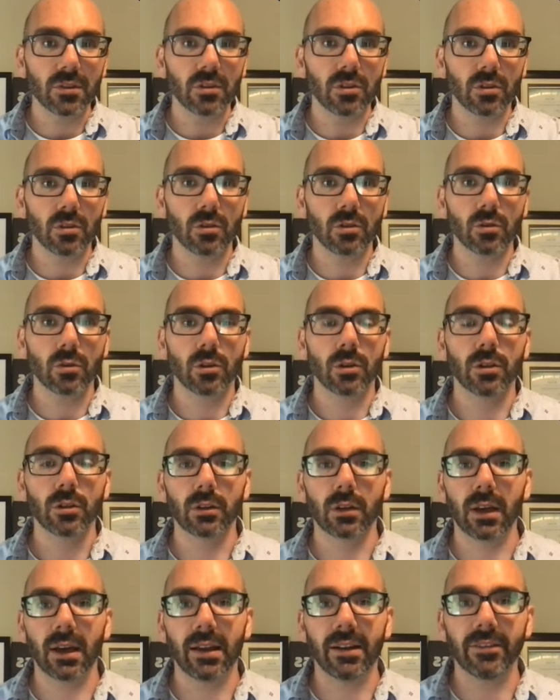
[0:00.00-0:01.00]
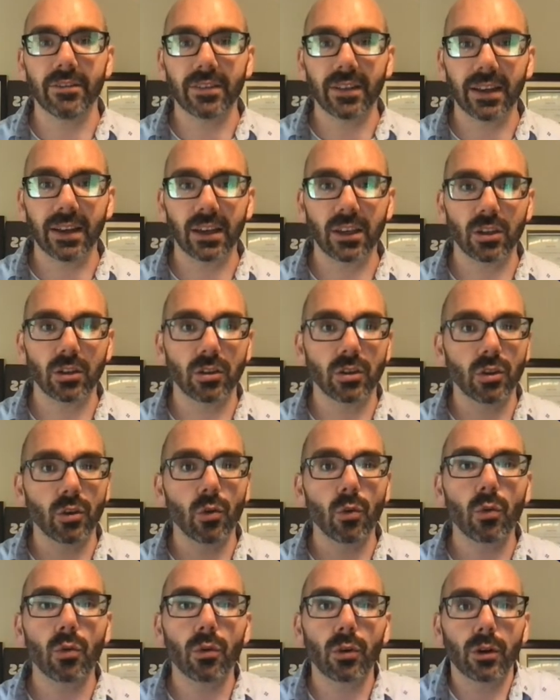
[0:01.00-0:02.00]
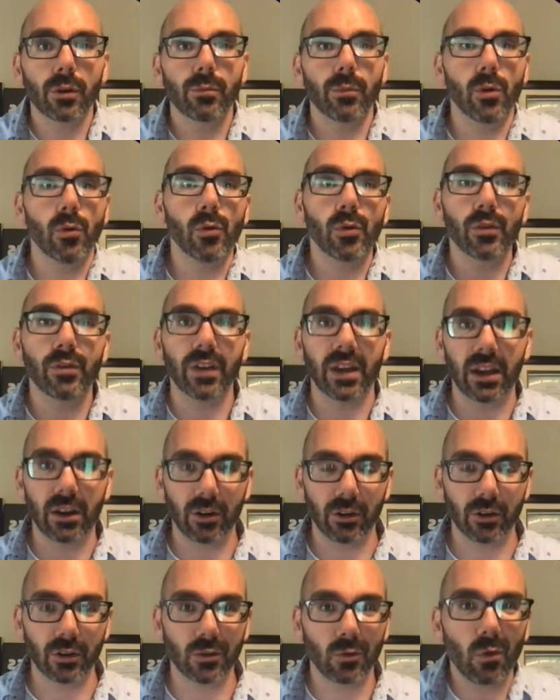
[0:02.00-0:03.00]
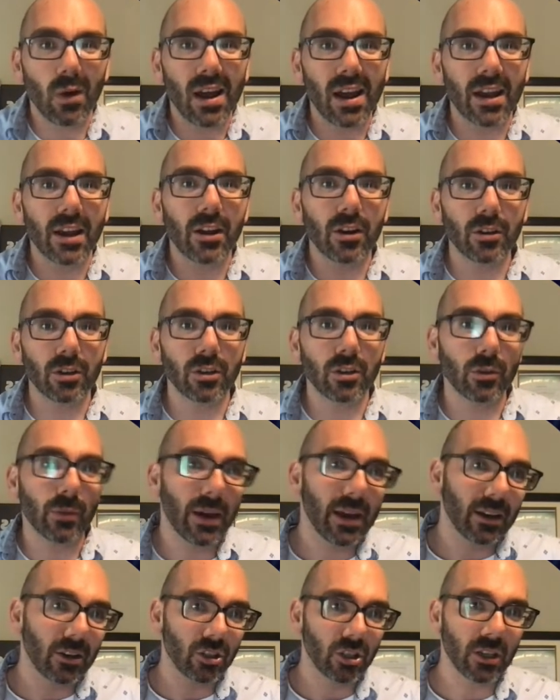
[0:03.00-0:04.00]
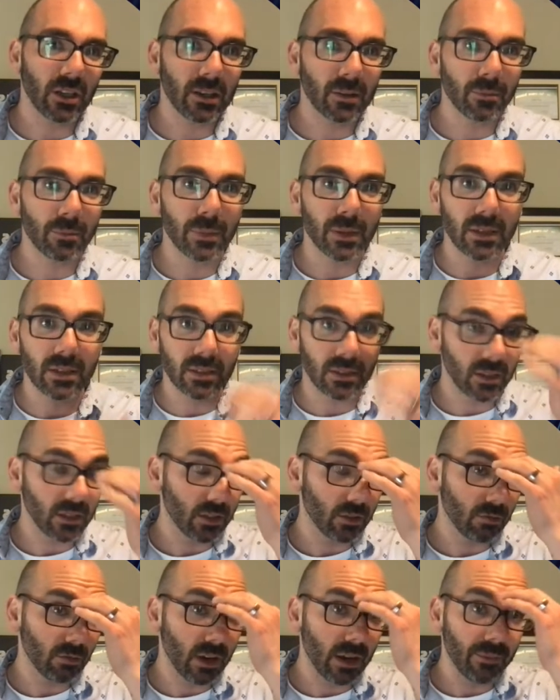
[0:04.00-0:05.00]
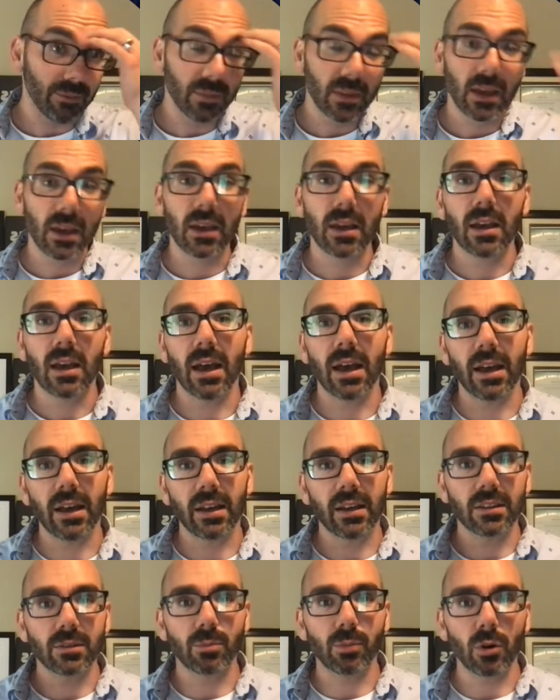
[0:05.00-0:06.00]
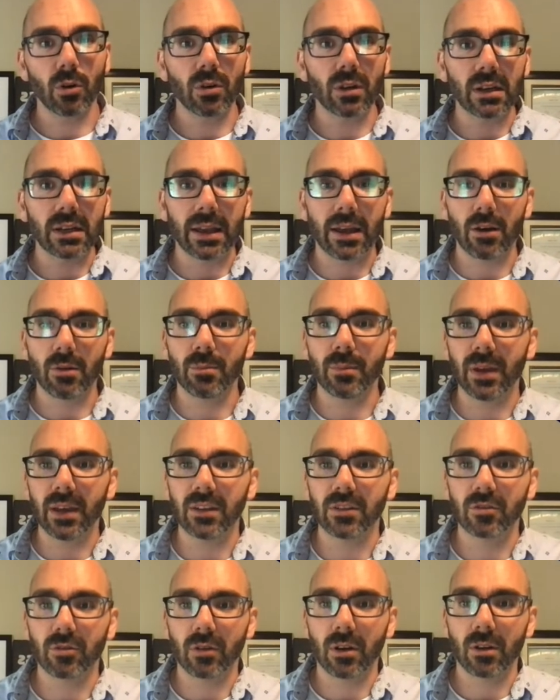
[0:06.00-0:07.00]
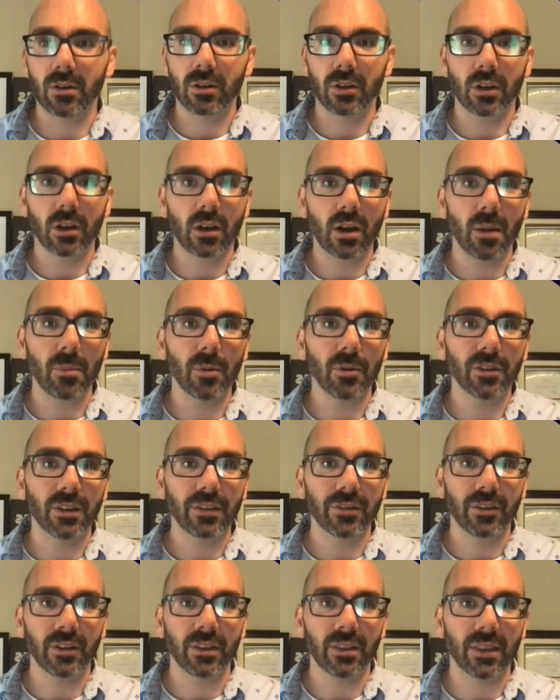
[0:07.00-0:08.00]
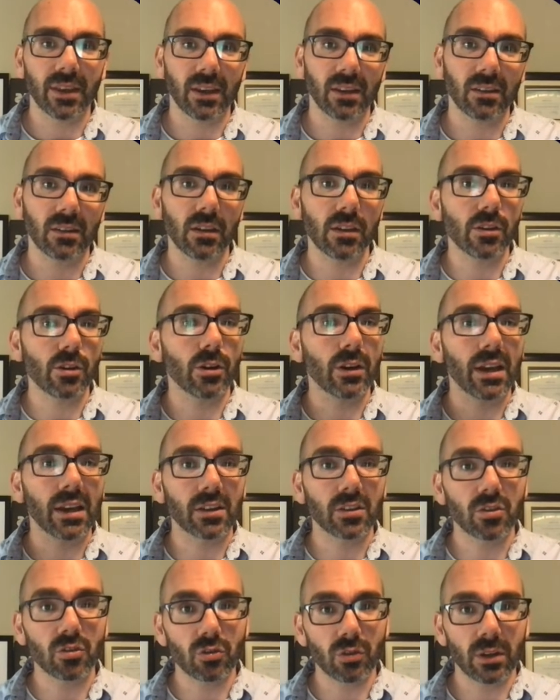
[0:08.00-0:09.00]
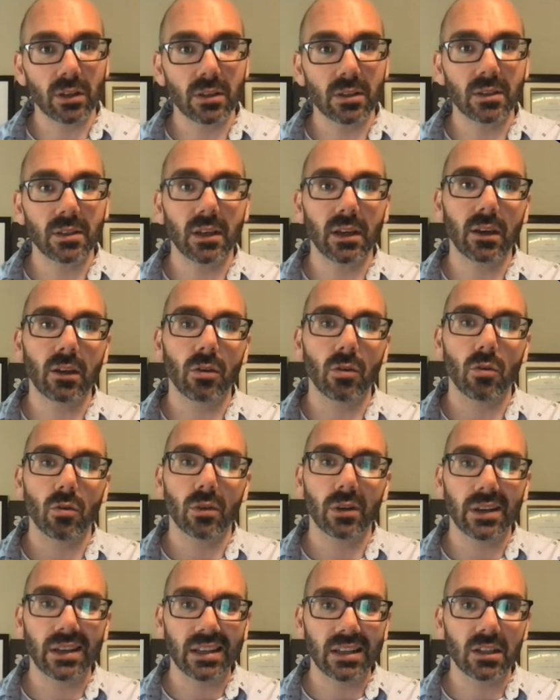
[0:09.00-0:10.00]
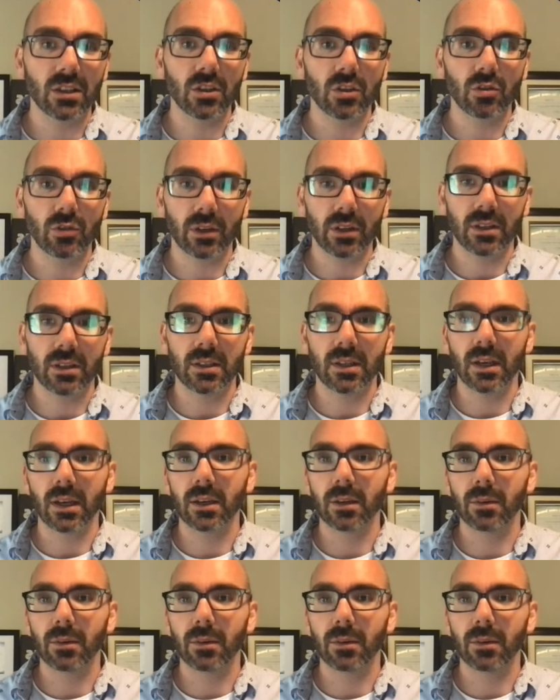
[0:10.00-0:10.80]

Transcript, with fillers: to kind of like your motivators, why are you actually in business, right? Uh, it's broken down based around a couple different things, either extrinsic or intrinsic